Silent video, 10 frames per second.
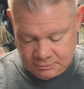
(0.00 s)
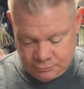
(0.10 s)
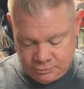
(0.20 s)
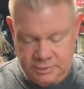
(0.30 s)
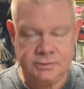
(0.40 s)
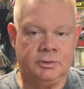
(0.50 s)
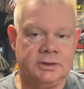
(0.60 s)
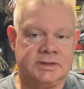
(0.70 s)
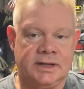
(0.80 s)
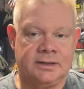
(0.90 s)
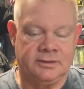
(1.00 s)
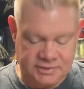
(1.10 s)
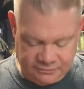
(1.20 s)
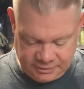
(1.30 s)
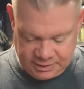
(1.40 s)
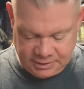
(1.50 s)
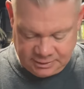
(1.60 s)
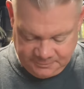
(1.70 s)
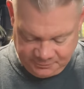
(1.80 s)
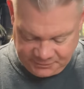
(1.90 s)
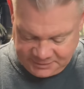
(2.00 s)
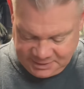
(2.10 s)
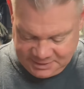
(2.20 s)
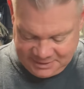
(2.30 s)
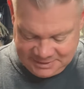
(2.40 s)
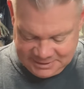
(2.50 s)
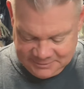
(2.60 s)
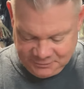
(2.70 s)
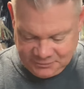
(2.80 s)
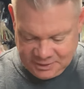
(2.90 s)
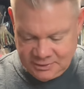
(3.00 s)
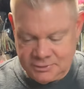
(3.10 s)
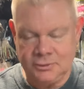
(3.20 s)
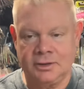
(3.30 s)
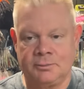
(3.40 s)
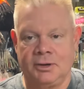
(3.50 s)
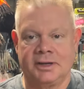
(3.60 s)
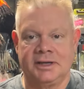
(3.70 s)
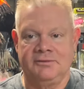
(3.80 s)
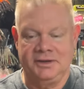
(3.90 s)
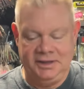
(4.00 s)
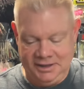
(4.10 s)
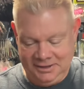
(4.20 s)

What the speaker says: We'll entitle this video the dog barking video.